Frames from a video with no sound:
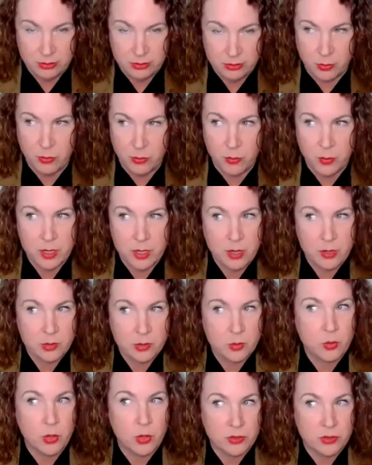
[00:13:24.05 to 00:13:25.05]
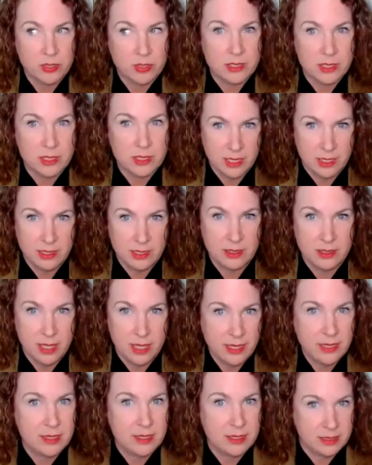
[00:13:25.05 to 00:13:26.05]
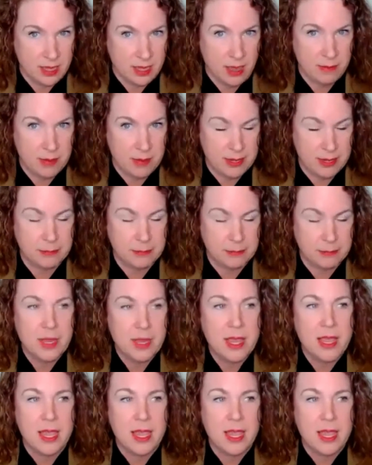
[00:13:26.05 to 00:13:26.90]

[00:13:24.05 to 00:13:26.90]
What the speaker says: so everybody knows where this end is coming,